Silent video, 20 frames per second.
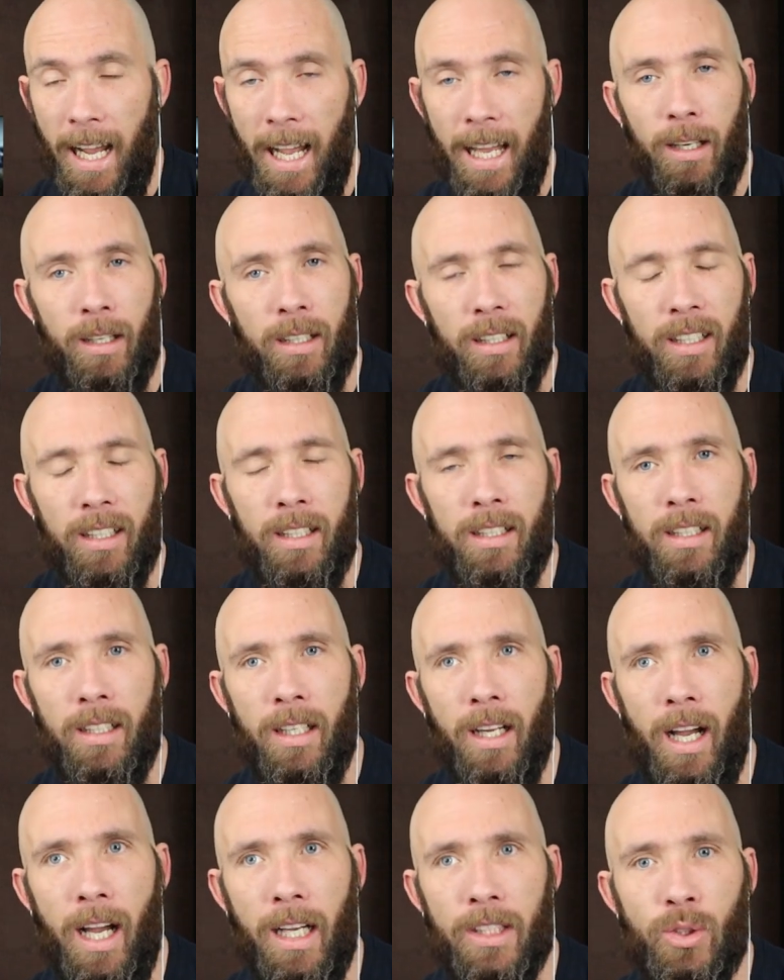And
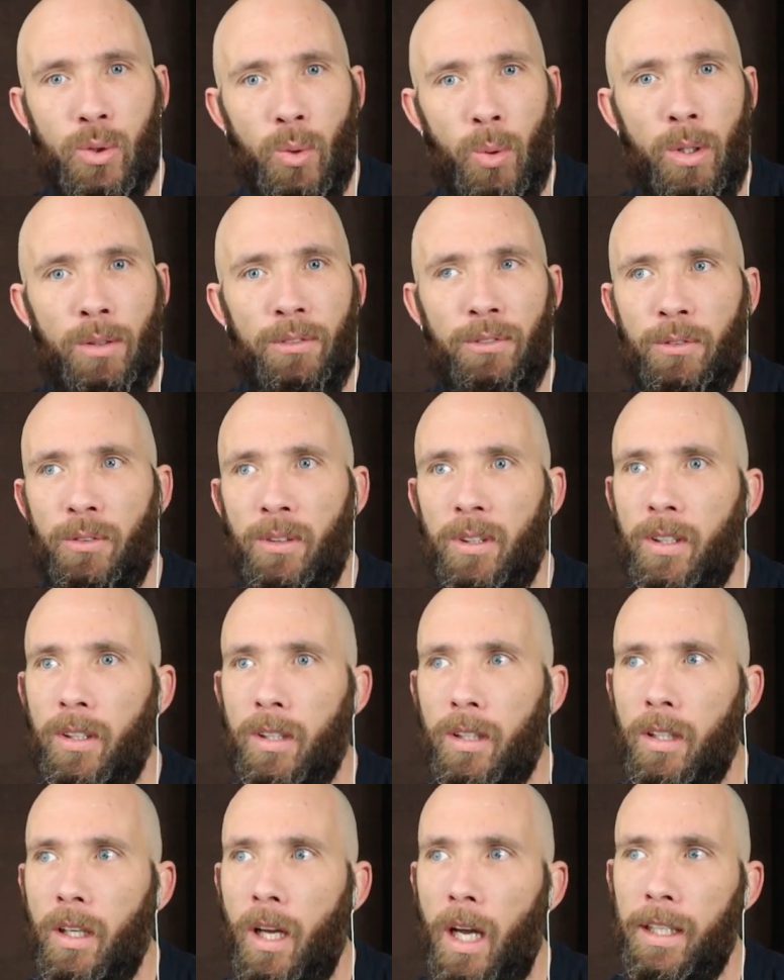
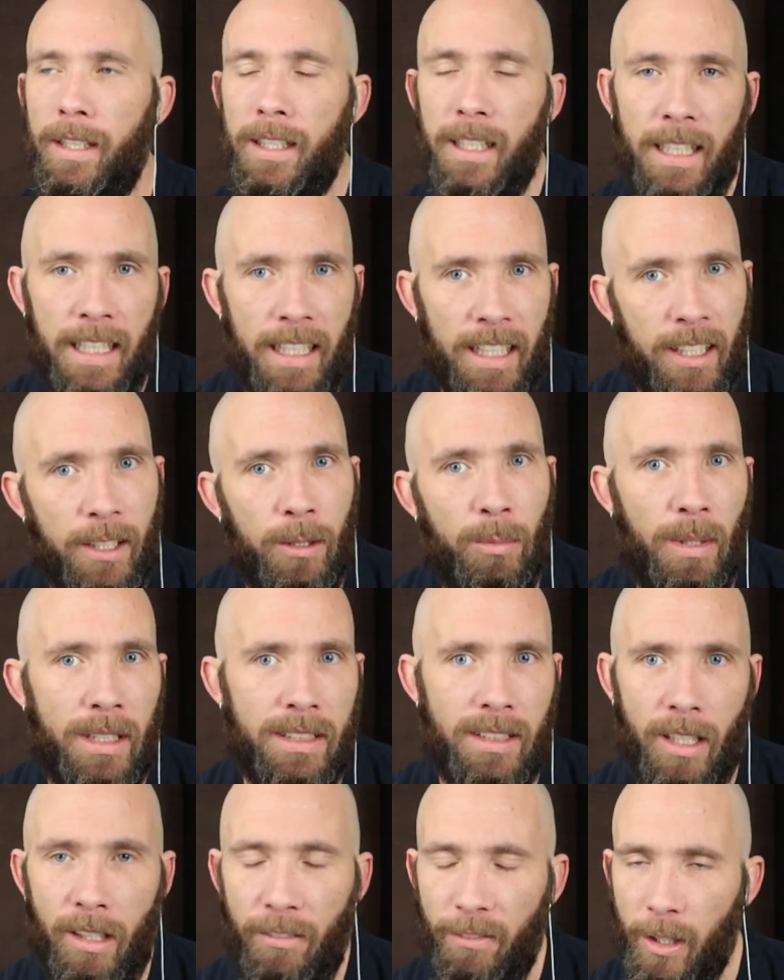I didn't heal
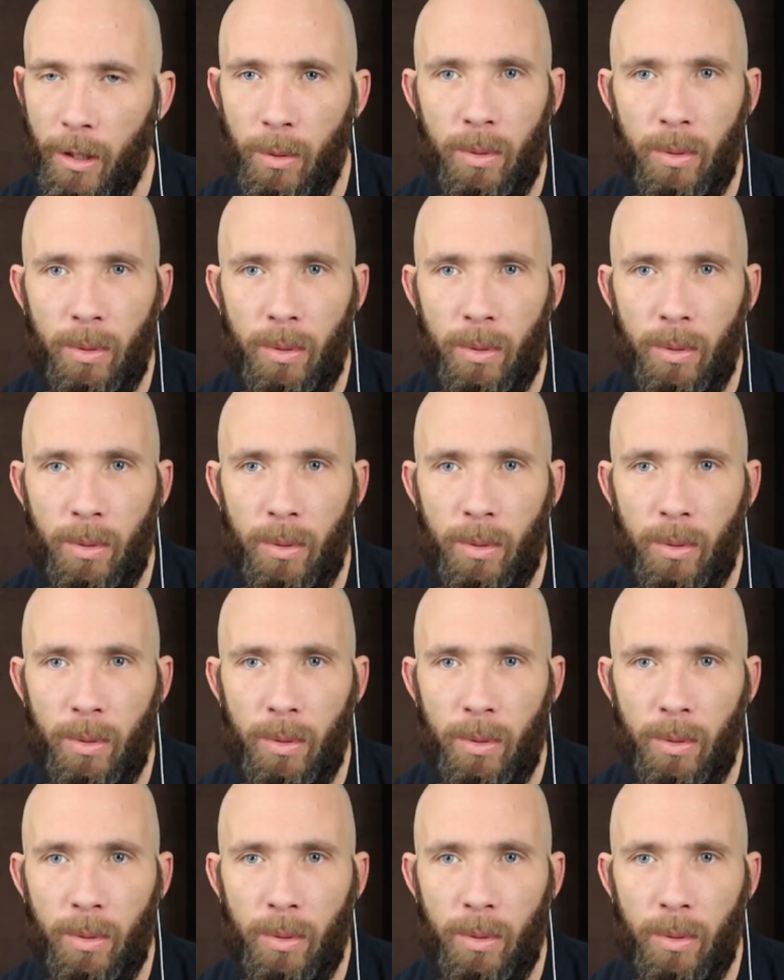myself.